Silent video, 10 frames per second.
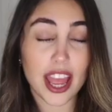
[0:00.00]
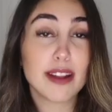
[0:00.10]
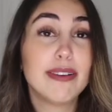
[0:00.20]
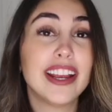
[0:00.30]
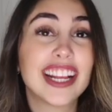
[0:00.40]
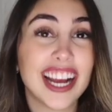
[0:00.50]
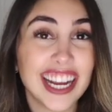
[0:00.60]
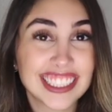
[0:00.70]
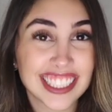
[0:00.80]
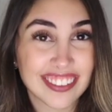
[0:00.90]
And
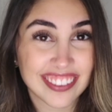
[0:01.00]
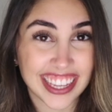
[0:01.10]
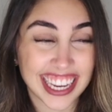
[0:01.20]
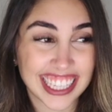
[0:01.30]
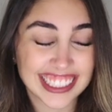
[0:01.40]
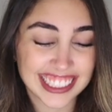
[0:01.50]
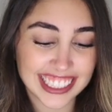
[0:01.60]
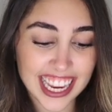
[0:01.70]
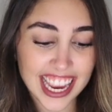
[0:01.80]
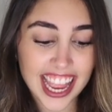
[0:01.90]
because of this,
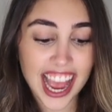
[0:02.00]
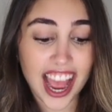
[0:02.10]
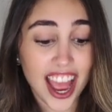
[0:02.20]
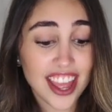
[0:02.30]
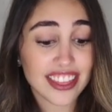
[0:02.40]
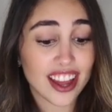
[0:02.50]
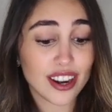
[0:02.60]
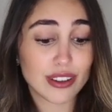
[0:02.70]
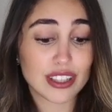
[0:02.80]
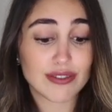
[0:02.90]
I thought
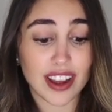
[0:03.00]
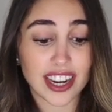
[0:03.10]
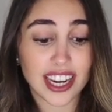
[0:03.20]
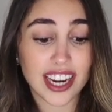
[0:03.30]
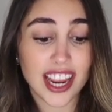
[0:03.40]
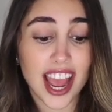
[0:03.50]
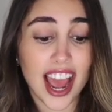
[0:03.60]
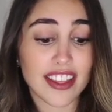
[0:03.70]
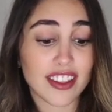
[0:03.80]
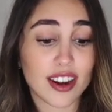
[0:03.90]
it was funny.
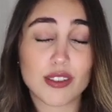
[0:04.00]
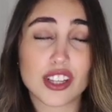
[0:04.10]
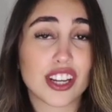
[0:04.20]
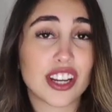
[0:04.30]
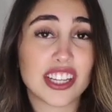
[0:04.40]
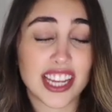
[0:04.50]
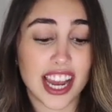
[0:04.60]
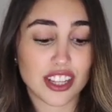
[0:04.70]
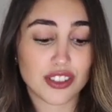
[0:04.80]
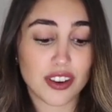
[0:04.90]
I thought it was a good
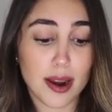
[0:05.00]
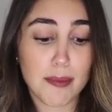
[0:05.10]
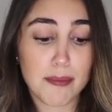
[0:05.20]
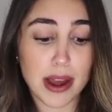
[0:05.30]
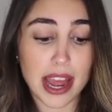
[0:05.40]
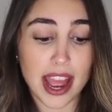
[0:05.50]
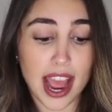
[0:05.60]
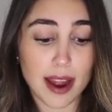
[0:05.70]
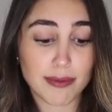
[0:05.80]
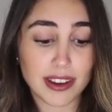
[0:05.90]
test run, but
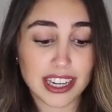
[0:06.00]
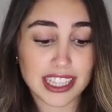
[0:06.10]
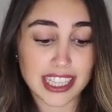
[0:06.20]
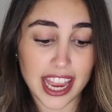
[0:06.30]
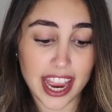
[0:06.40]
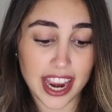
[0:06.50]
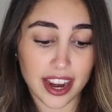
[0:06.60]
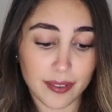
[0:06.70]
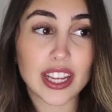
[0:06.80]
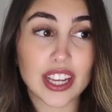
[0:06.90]
I'm gonna
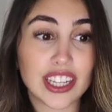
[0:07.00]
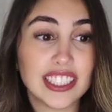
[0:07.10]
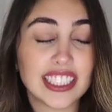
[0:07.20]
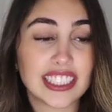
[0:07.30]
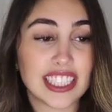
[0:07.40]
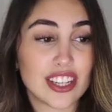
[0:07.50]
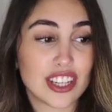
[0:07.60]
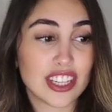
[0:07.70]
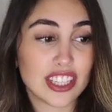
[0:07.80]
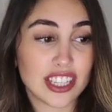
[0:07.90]
say good
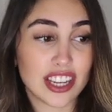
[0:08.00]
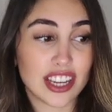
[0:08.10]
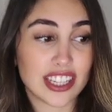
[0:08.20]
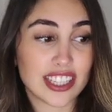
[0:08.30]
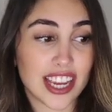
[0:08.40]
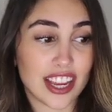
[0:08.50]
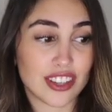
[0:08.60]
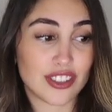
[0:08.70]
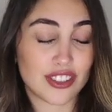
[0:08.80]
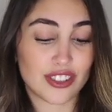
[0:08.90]
decision to
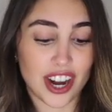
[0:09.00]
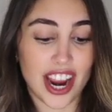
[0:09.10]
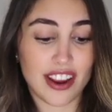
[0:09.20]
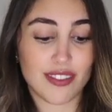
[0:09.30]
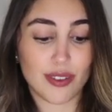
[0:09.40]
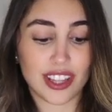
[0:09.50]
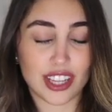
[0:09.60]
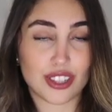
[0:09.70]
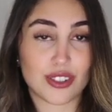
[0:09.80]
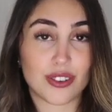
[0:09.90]
test drive with
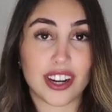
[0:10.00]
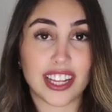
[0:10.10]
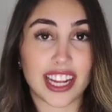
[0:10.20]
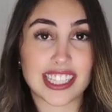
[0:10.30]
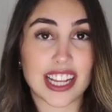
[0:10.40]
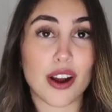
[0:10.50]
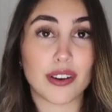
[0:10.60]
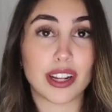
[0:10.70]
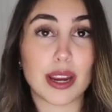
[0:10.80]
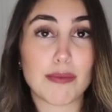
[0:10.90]
a story that's not
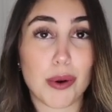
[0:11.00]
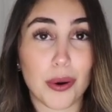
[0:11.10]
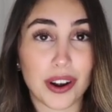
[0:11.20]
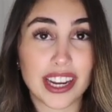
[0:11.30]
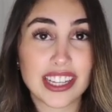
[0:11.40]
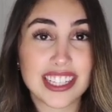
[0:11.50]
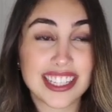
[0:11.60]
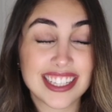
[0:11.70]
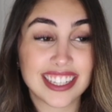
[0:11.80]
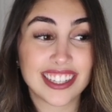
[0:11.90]
really important,
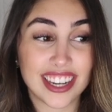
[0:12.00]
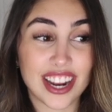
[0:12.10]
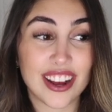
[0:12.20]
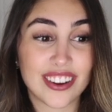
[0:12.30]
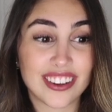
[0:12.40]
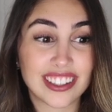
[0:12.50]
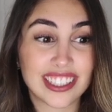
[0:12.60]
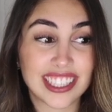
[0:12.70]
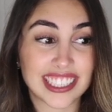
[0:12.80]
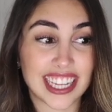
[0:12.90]
you know,
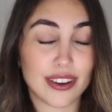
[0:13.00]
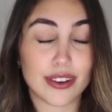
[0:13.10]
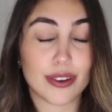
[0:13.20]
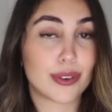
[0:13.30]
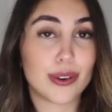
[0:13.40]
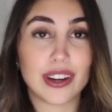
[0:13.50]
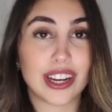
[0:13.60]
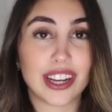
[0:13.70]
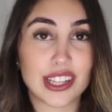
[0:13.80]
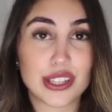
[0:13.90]
because I didn't want to ruin a
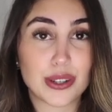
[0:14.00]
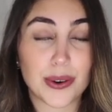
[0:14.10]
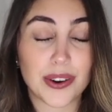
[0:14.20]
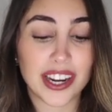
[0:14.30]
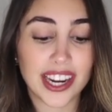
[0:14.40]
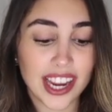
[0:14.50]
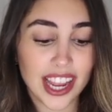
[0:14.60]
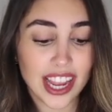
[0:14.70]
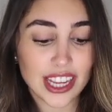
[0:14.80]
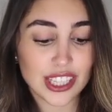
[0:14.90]
good story.
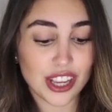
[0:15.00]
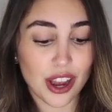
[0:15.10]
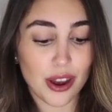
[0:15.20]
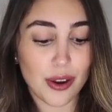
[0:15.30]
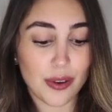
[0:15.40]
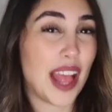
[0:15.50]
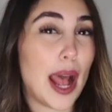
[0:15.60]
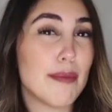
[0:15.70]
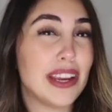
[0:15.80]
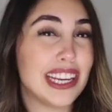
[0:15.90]
So
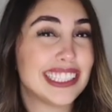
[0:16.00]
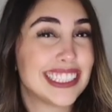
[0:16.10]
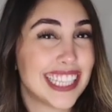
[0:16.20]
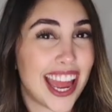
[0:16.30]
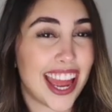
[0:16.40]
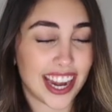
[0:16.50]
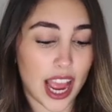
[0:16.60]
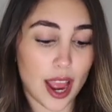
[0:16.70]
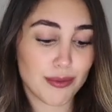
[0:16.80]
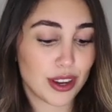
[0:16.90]
that being said,
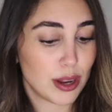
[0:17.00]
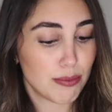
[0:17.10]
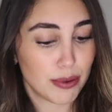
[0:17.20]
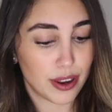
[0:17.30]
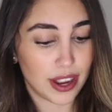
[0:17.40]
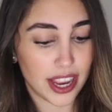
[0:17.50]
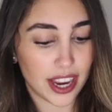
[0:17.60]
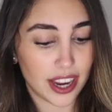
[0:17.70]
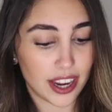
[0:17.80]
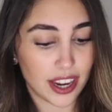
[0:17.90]
I'm gonna
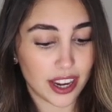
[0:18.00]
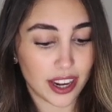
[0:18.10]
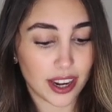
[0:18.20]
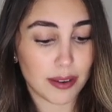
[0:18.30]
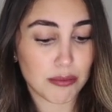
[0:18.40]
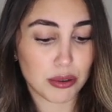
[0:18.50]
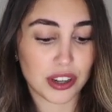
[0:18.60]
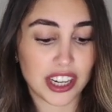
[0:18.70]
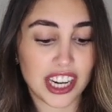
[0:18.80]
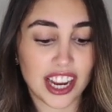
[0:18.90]
put
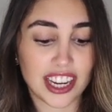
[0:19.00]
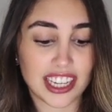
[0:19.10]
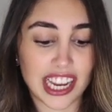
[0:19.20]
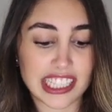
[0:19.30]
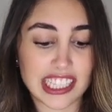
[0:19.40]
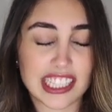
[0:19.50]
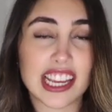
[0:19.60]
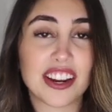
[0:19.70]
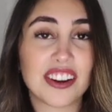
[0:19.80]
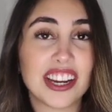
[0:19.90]
pretty
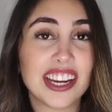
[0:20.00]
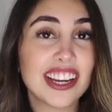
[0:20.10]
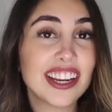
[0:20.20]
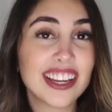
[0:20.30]
unnecessary